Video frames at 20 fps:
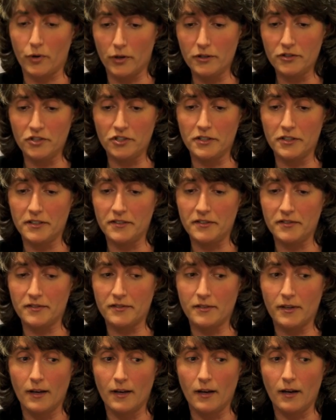
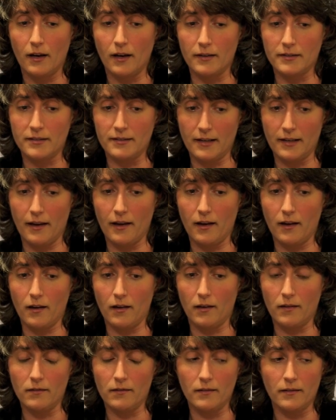purchase a
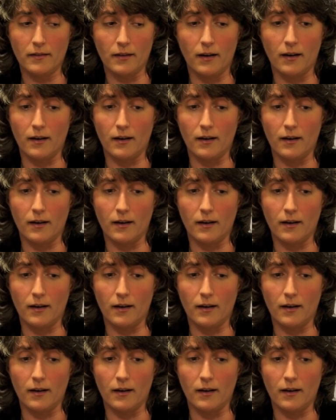sale